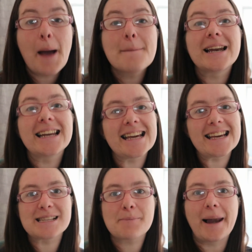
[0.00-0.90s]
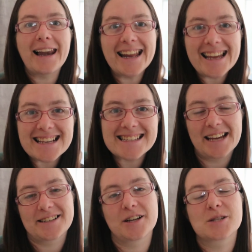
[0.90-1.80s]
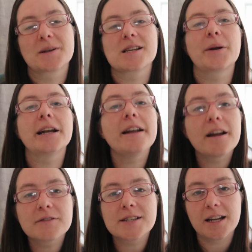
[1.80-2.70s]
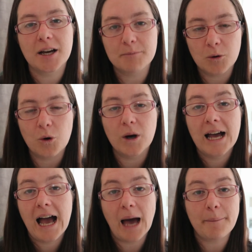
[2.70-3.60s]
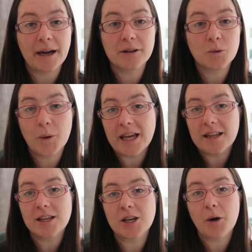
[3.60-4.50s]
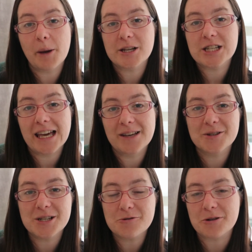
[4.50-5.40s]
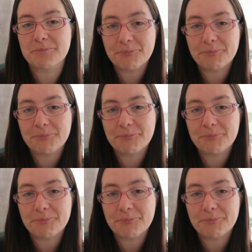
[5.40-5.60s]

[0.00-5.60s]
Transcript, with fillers: please, please get in touch because I would love to learn more about the way that you home educate your children.